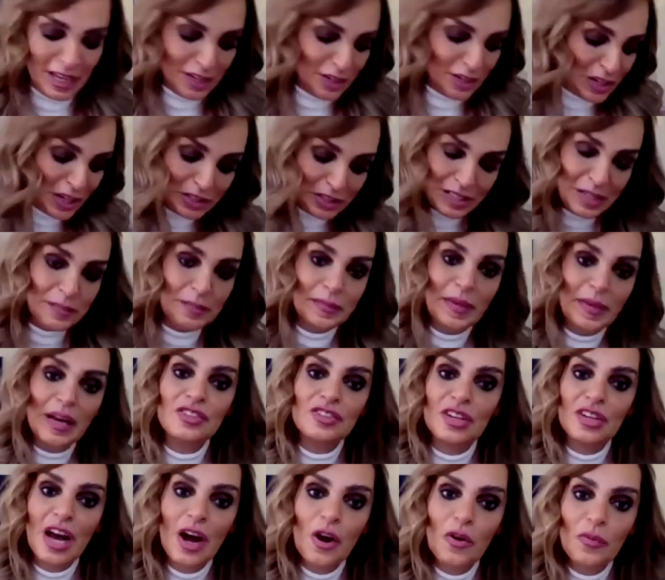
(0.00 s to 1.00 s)
You can't
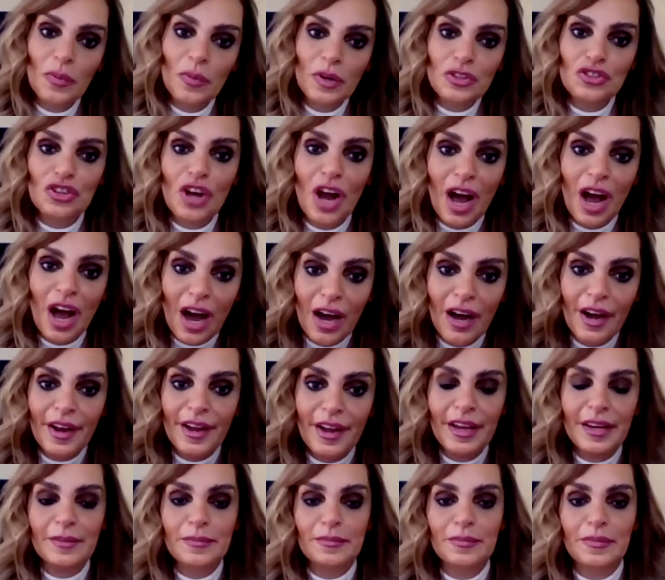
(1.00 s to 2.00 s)
imagine how much I
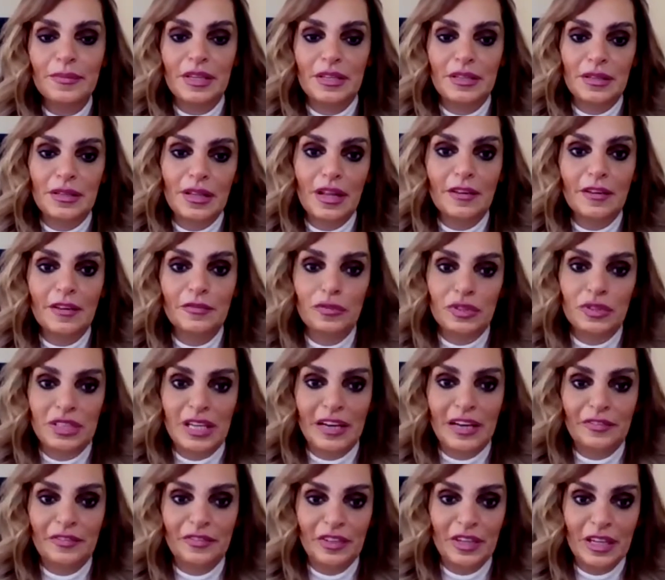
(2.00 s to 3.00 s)
am in love with
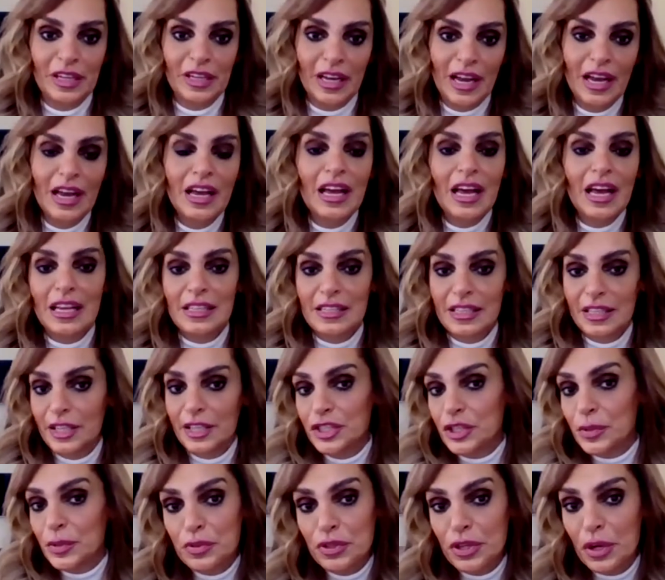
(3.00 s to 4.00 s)
Africa. As an
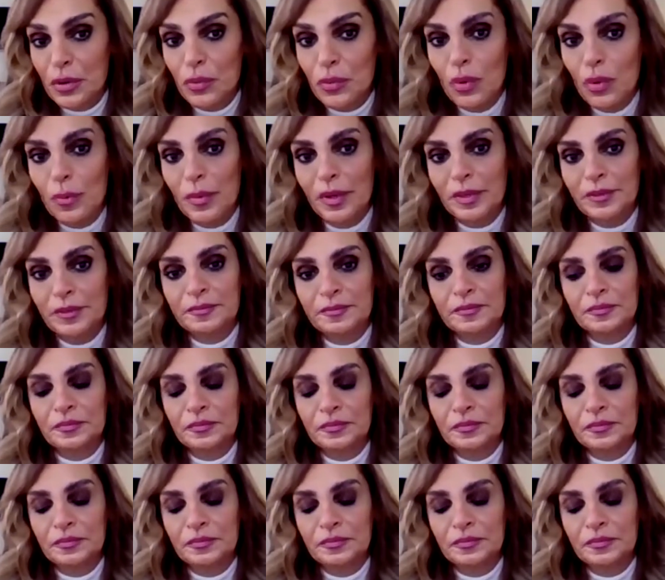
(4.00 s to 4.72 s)
Egyptian woman,